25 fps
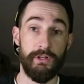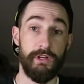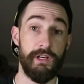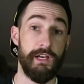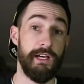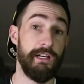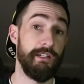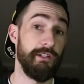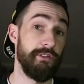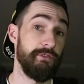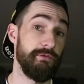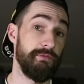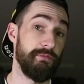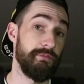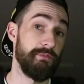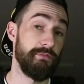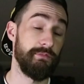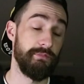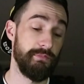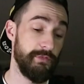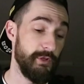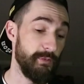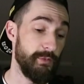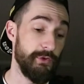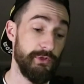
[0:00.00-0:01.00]
I know
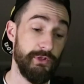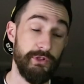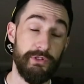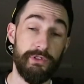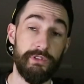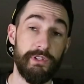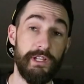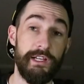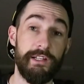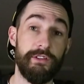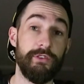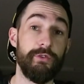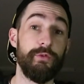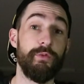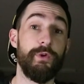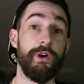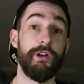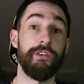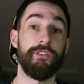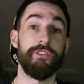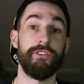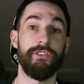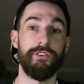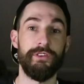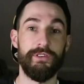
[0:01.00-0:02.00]
people don't like to
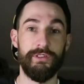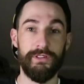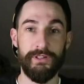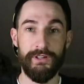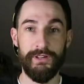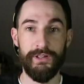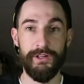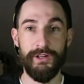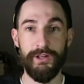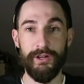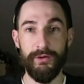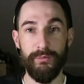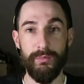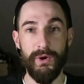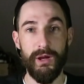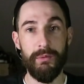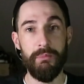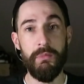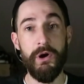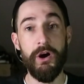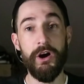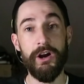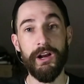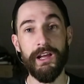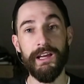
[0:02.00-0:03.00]
watch my
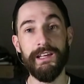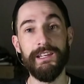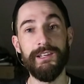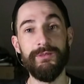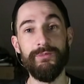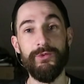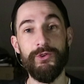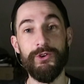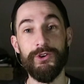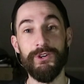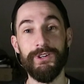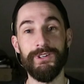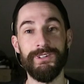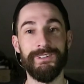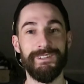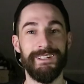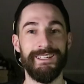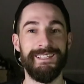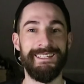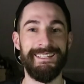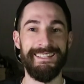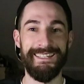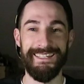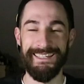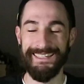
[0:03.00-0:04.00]
mug anymore.
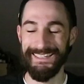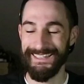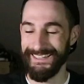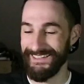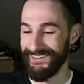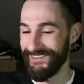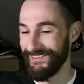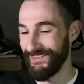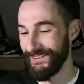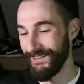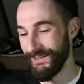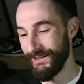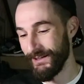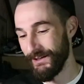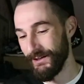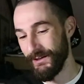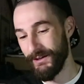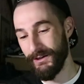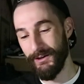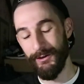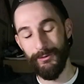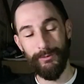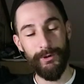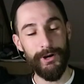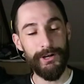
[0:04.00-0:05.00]

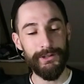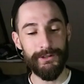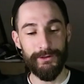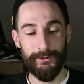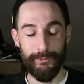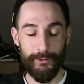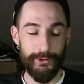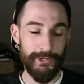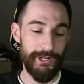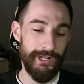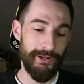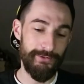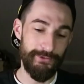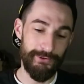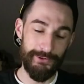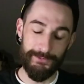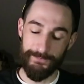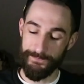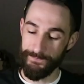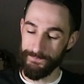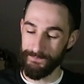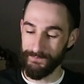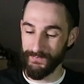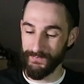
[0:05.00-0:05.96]
But whatever.